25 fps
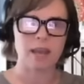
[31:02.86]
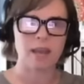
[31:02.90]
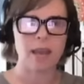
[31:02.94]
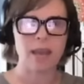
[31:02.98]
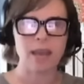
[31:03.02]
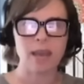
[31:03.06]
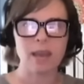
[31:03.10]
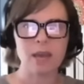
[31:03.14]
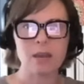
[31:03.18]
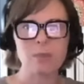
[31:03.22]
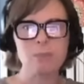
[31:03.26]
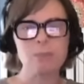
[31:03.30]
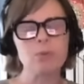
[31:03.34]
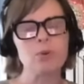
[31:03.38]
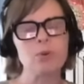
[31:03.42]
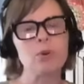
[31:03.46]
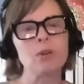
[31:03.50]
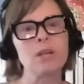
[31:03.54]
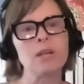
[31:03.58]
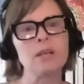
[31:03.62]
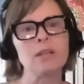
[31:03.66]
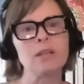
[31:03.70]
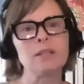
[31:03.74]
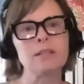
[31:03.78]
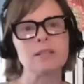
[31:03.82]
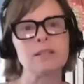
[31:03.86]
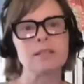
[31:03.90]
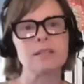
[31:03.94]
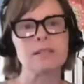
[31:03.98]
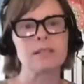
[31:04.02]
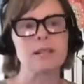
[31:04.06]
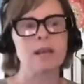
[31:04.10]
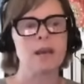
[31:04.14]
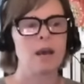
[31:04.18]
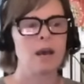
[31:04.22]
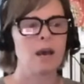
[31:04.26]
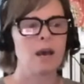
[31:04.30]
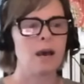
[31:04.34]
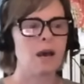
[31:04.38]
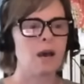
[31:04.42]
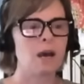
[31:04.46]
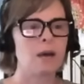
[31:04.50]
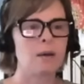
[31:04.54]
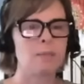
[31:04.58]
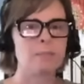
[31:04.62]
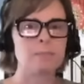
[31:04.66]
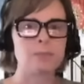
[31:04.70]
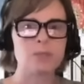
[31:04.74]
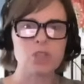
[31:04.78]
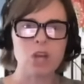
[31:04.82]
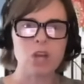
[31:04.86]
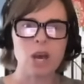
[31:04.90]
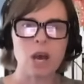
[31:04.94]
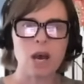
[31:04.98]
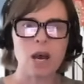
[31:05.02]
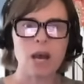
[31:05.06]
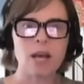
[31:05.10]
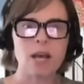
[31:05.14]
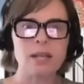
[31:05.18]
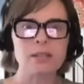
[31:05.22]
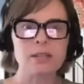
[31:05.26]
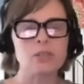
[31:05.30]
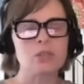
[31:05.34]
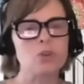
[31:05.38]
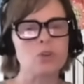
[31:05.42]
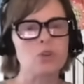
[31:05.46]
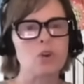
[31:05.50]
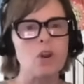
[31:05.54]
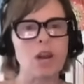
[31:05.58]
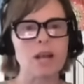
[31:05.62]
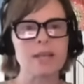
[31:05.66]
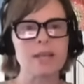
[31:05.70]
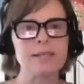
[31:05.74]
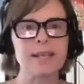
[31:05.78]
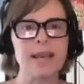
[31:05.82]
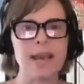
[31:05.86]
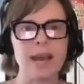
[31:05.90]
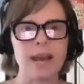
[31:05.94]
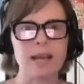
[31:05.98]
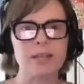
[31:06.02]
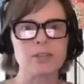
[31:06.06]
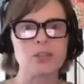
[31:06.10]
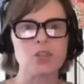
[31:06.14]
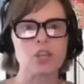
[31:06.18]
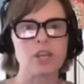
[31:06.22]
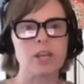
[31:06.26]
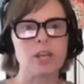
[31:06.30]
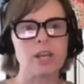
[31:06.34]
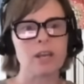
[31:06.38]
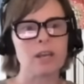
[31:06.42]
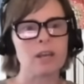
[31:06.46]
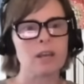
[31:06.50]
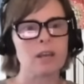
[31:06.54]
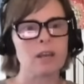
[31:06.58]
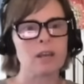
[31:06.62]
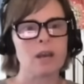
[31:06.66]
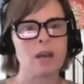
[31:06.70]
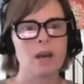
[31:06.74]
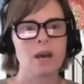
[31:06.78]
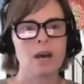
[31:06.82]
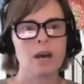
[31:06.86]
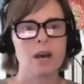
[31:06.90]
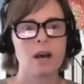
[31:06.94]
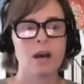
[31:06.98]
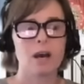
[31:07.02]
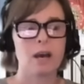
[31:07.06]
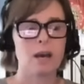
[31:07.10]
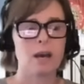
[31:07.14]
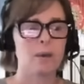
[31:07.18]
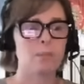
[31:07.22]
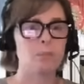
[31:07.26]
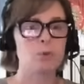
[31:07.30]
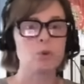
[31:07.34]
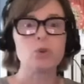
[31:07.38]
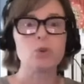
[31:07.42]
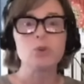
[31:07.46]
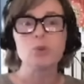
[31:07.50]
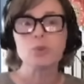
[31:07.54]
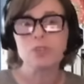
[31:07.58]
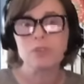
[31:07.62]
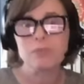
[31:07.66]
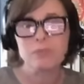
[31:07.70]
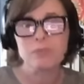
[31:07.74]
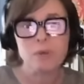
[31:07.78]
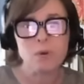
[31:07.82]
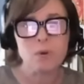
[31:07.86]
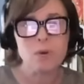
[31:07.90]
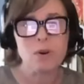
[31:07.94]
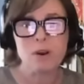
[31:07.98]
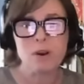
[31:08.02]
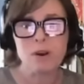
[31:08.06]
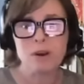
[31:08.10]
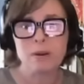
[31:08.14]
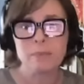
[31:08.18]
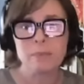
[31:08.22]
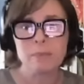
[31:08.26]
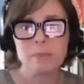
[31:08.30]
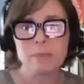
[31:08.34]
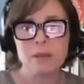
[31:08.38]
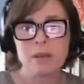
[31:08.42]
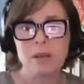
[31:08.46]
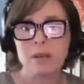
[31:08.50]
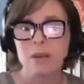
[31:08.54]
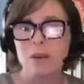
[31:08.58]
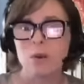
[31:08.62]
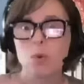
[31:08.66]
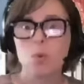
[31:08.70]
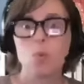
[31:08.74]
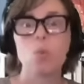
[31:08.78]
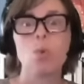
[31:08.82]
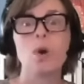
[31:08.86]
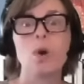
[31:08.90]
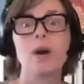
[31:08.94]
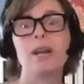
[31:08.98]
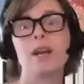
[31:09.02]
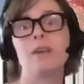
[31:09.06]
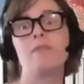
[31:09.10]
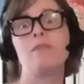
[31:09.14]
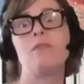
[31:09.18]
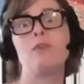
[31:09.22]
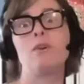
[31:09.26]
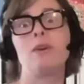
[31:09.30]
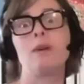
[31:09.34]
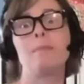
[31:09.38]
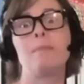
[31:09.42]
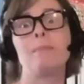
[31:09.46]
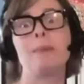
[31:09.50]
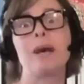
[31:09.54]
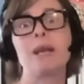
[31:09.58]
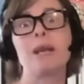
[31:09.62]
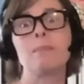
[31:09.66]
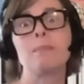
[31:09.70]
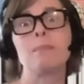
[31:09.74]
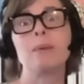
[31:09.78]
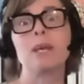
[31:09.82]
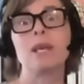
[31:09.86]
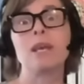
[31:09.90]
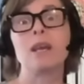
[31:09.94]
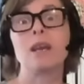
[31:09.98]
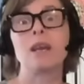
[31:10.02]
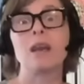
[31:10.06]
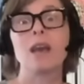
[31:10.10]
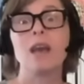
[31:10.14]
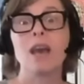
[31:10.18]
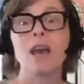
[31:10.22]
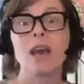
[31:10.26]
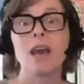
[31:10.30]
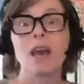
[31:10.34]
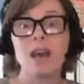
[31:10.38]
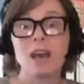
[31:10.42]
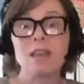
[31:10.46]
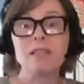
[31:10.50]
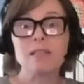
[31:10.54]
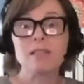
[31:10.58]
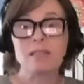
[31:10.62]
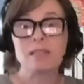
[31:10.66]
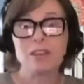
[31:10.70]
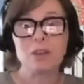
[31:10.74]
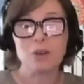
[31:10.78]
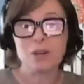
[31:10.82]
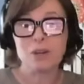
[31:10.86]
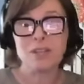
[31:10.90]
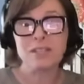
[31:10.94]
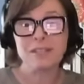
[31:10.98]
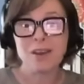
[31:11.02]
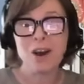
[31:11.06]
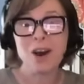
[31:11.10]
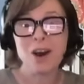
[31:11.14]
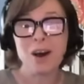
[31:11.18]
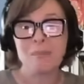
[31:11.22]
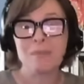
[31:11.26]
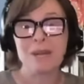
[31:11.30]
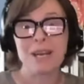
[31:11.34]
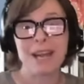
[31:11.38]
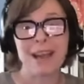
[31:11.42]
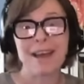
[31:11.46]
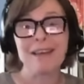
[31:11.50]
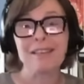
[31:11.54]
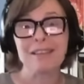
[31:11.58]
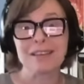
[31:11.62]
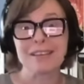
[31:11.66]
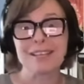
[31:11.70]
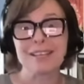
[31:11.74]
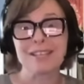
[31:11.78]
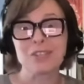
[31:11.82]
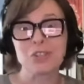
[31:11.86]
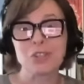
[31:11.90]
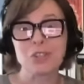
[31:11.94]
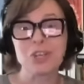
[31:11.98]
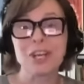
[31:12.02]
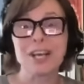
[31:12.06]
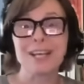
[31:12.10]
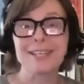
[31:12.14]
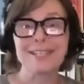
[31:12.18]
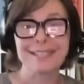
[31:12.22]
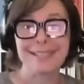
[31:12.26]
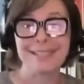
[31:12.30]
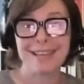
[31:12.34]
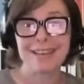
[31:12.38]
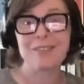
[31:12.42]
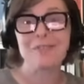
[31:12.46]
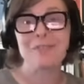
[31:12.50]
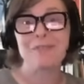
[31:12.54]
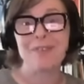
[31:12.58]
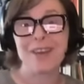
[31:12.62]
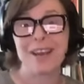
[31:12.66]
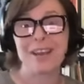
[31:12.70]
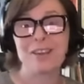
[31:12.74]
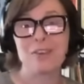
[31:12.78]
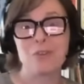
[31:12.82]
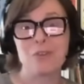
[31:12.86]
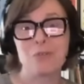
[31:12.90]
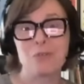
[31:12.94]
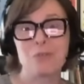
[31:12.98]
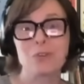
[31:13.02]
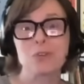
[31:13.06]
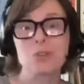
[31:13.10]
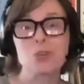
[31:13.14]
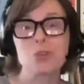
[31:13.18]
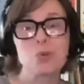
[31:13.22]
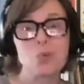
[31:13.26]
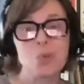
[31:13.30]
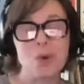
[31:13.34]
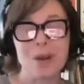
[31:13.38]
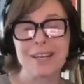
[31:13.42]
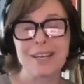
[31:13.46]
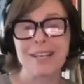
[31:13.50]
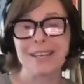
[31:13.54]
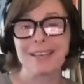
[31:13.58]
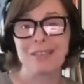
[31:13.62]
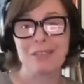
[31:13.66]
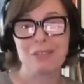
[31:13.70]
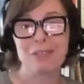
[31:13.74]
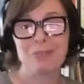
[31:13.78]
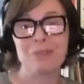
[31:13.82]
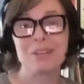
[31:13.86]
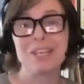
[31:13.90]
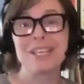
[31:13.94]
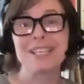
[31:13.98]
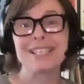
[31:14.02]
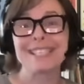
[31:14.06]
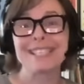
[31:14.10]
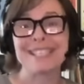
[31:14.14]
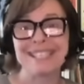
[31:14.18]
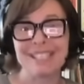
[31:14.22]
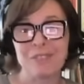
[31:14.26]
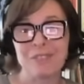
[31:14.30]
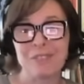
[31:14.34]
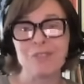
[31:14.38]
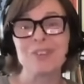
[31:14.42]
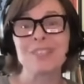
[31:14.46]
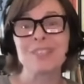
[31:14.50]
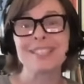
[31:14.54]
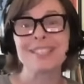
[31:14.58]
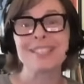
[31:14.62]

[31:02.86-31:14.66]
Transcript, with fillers: handprints, um, dots, cross hatching, um, cruciform, whatever it might be. And there is commonality. She identified over 23 different